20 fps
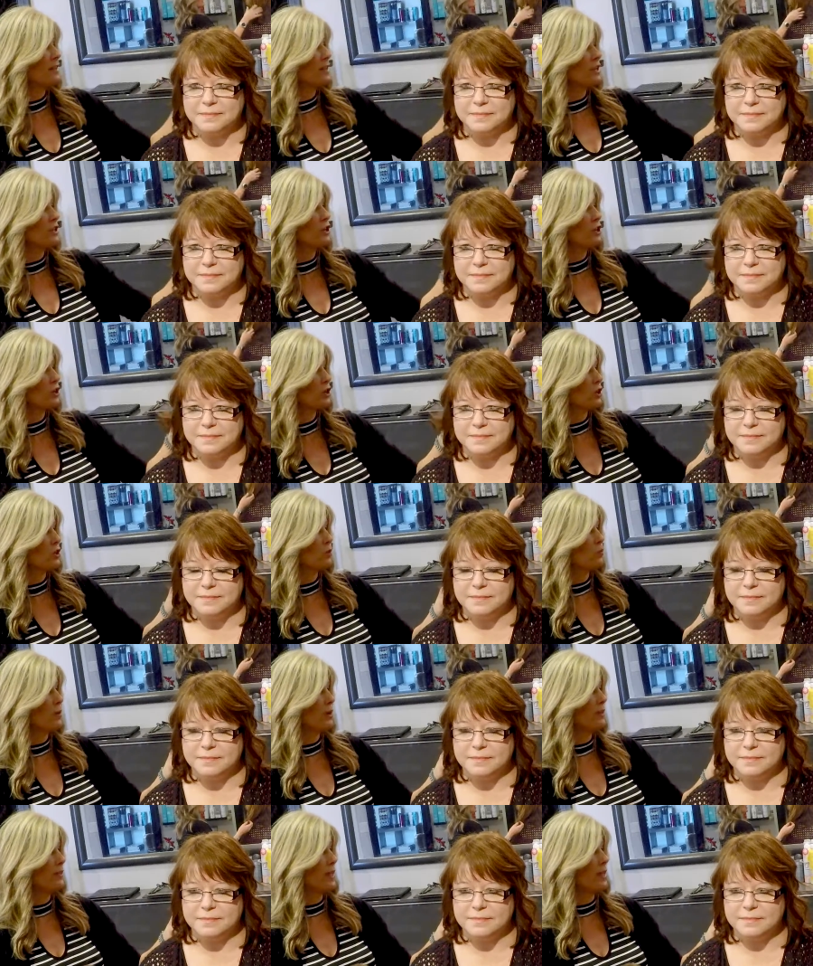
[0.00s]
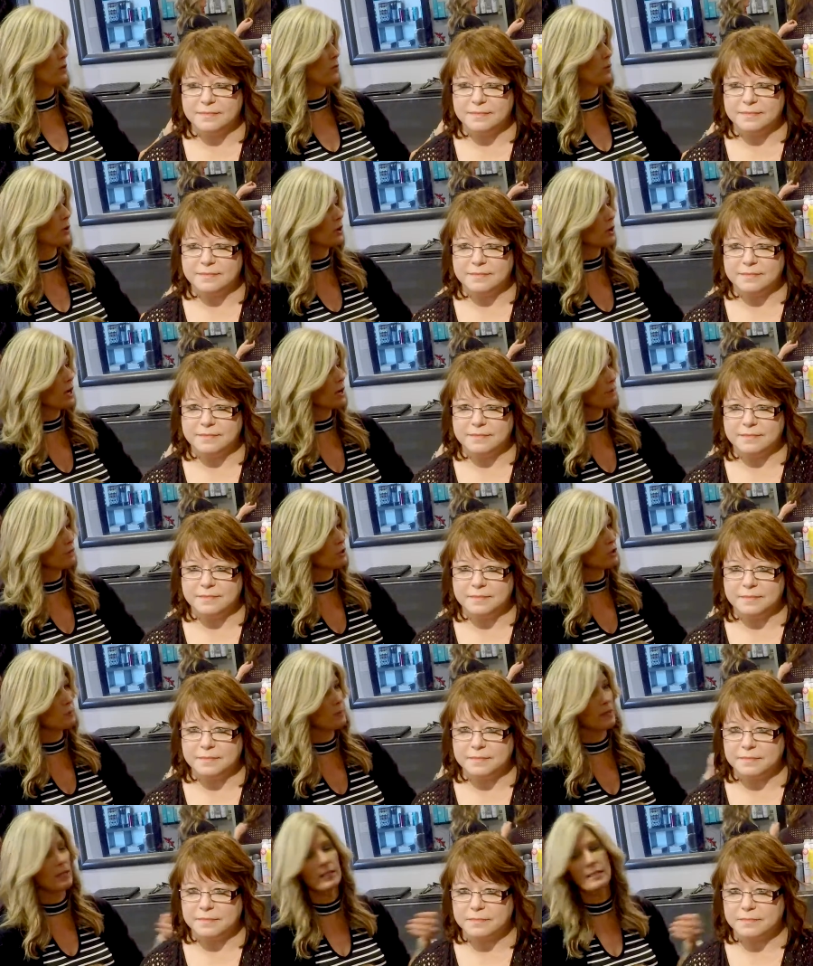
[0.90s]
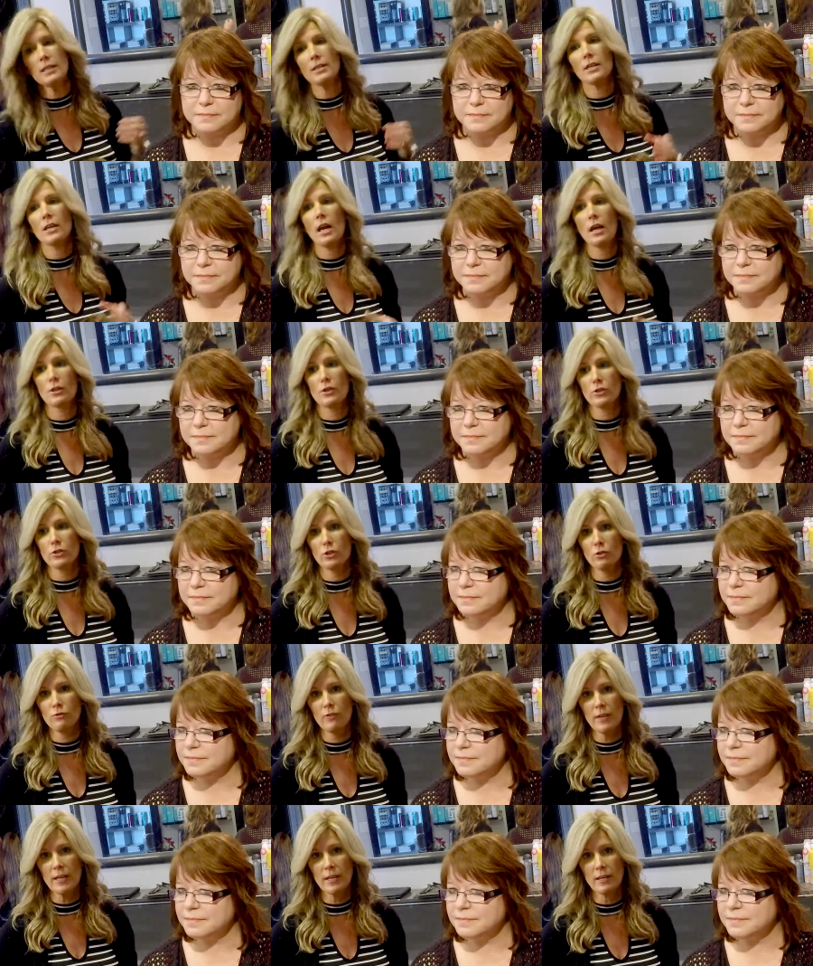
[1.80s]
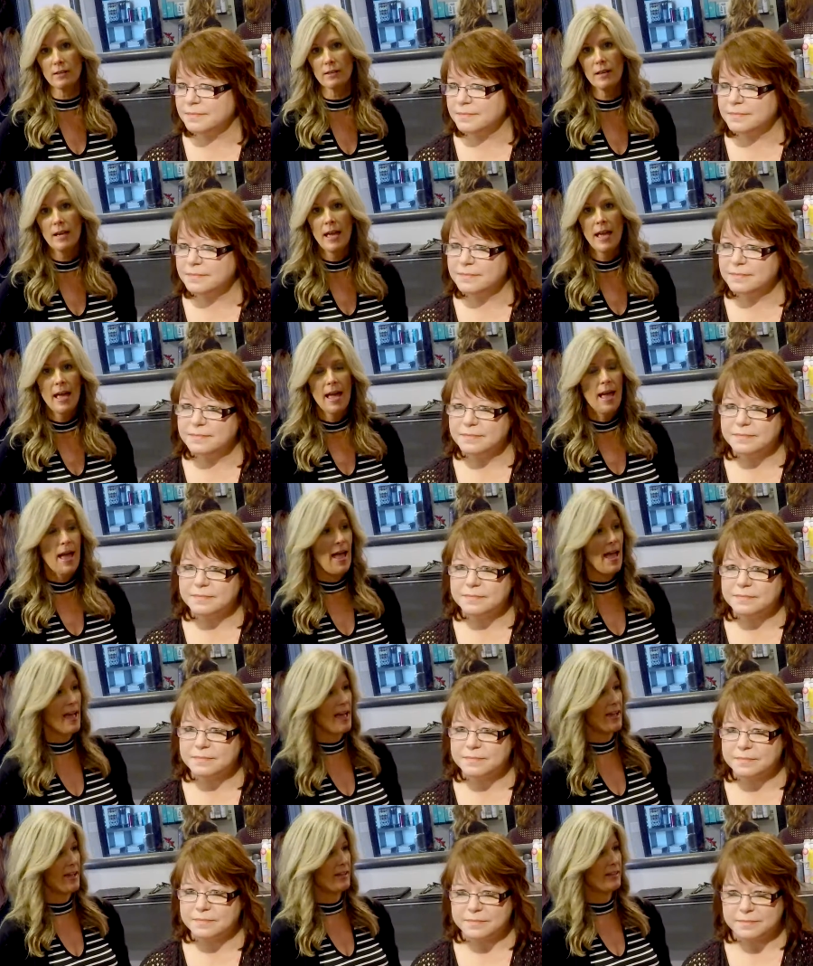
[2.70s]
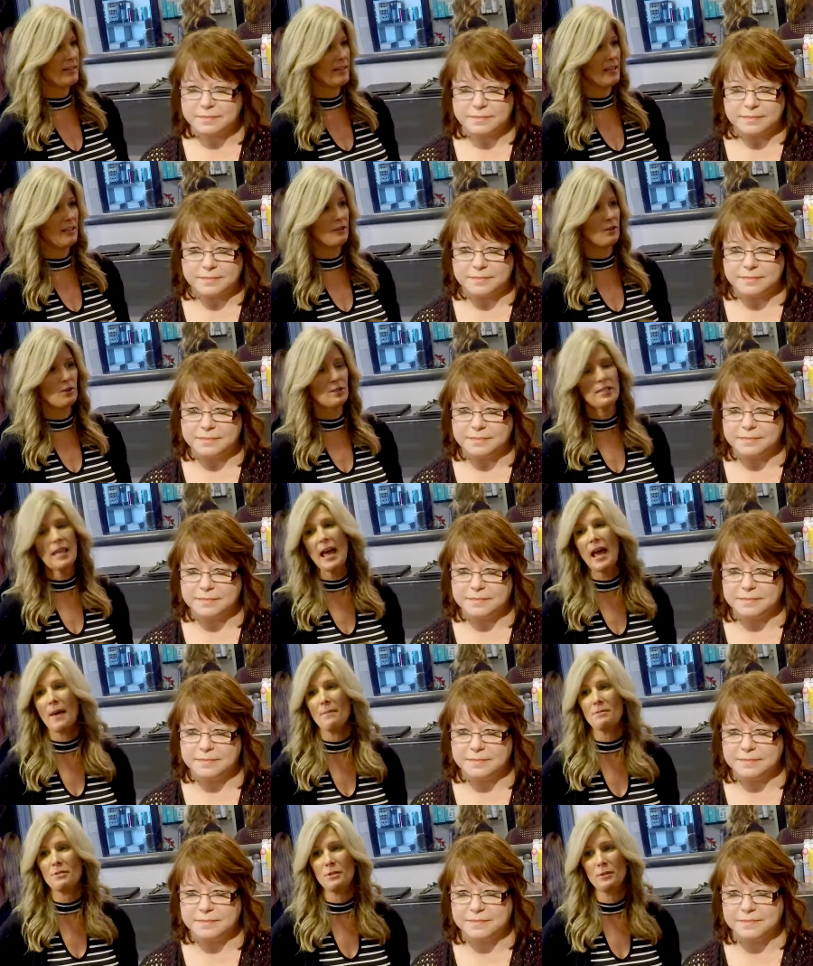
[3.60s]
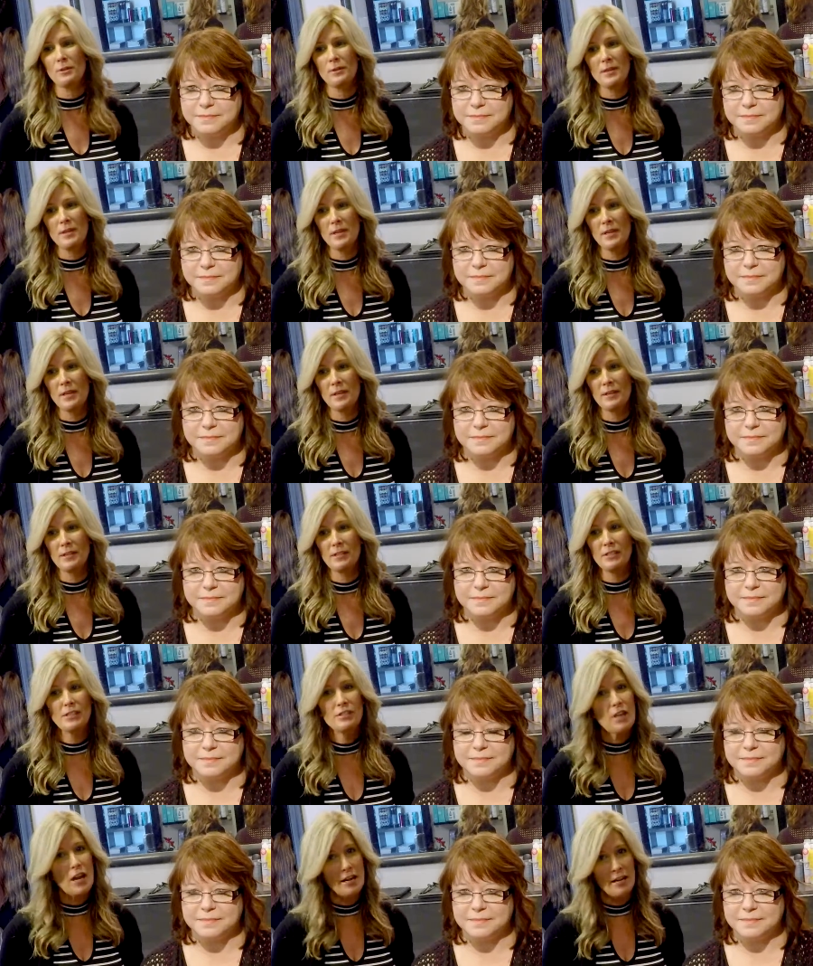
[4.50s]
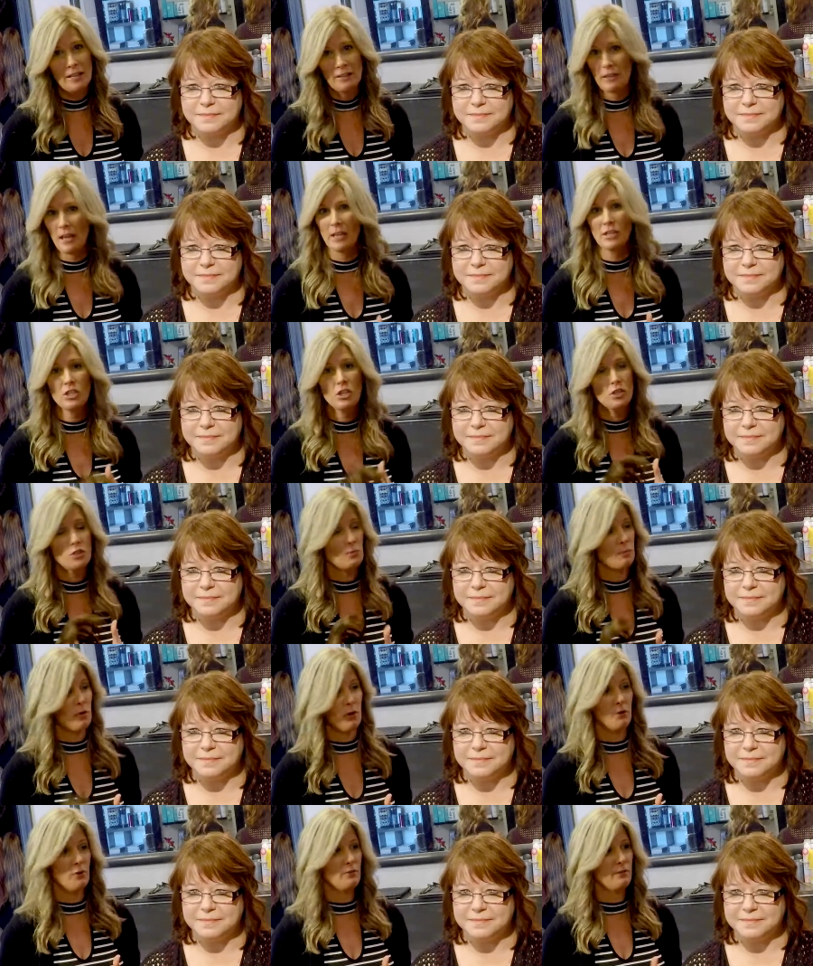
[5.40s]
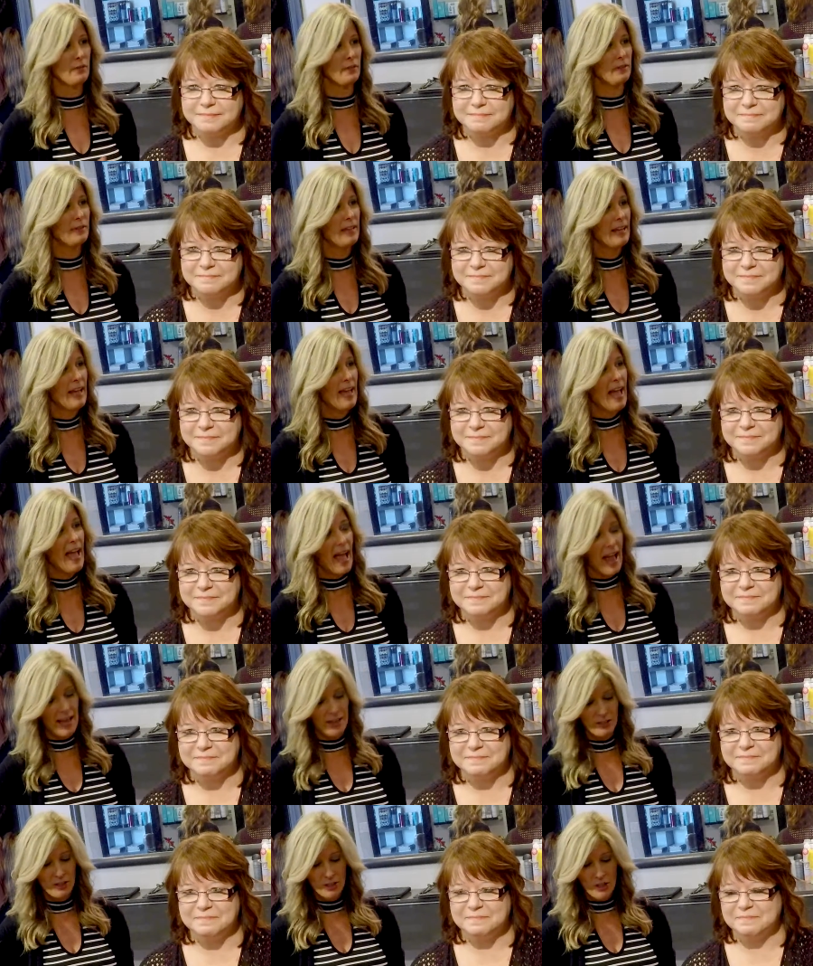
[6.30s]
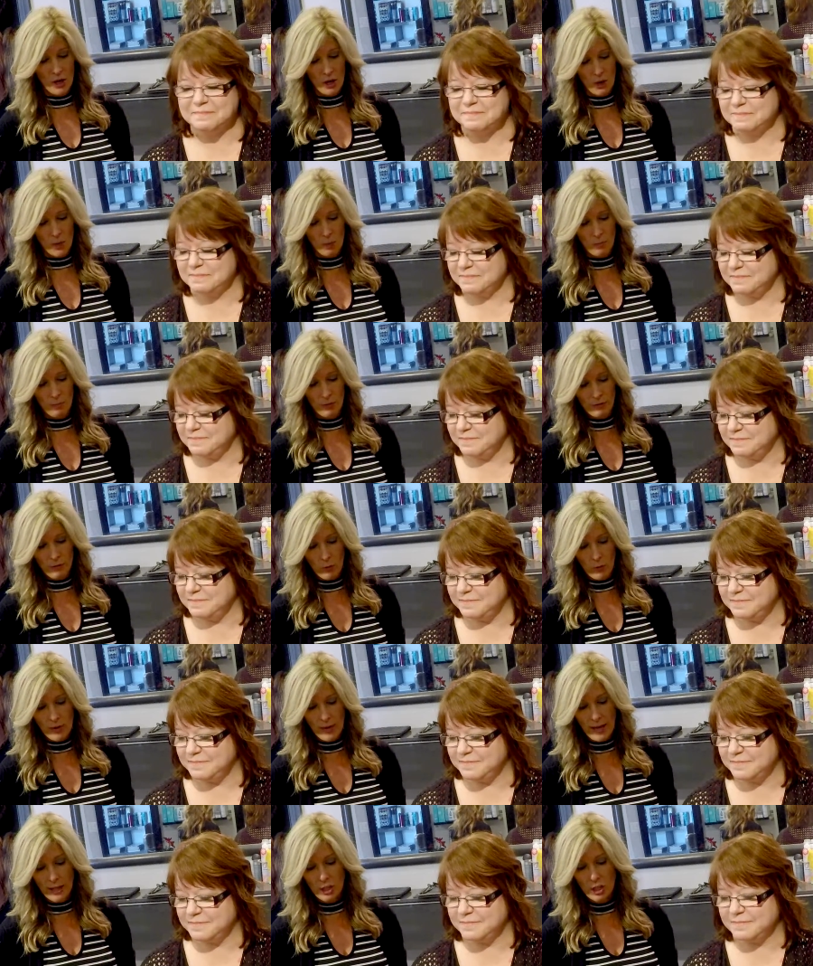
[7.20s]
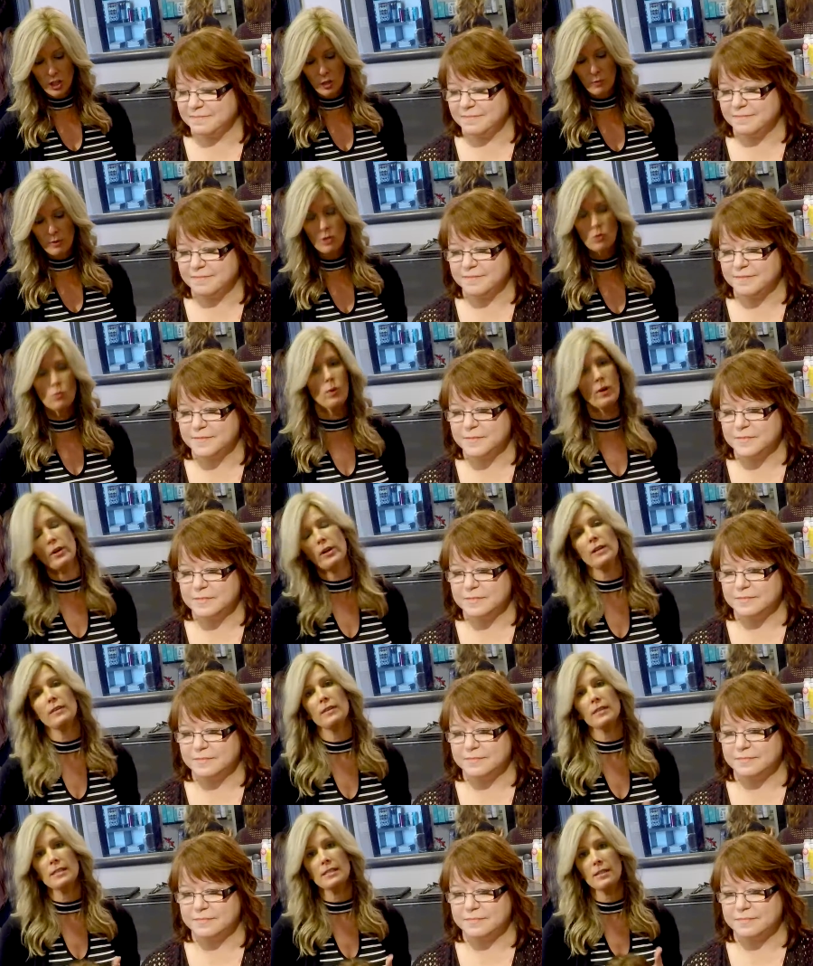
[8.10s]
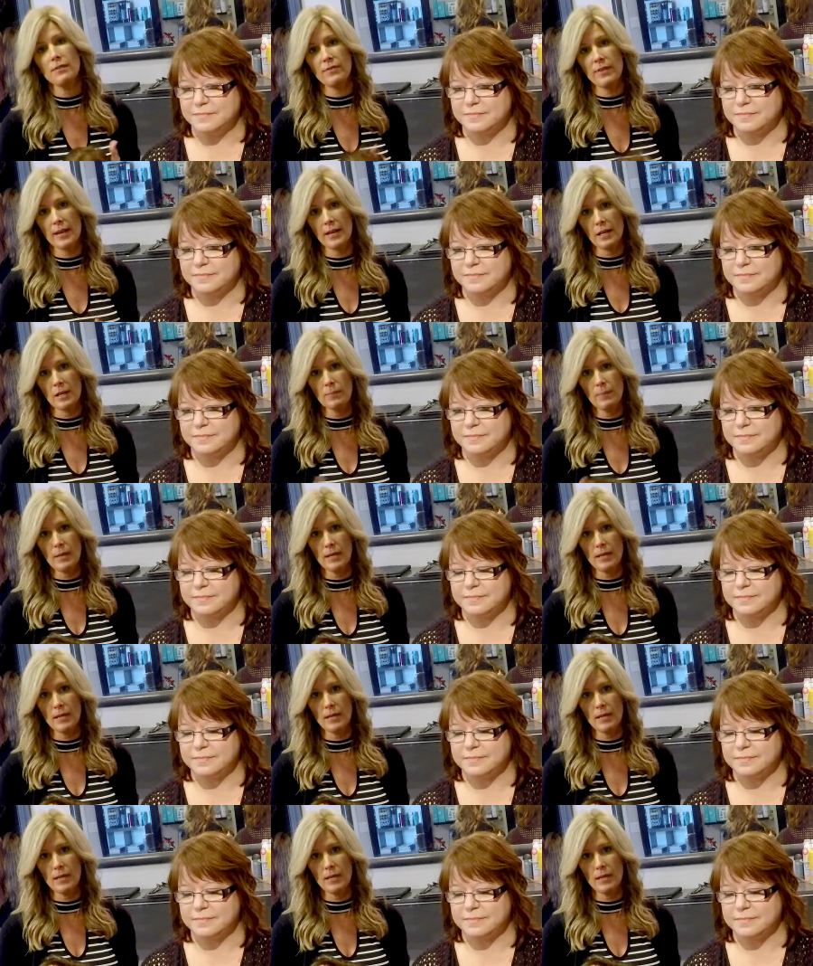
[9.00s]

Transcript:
Speaker 1: fitted her with a root coverage piece in the color Sophia and it looks absolutely stunning. She's beautiful. And so before that she was wearing this synthetic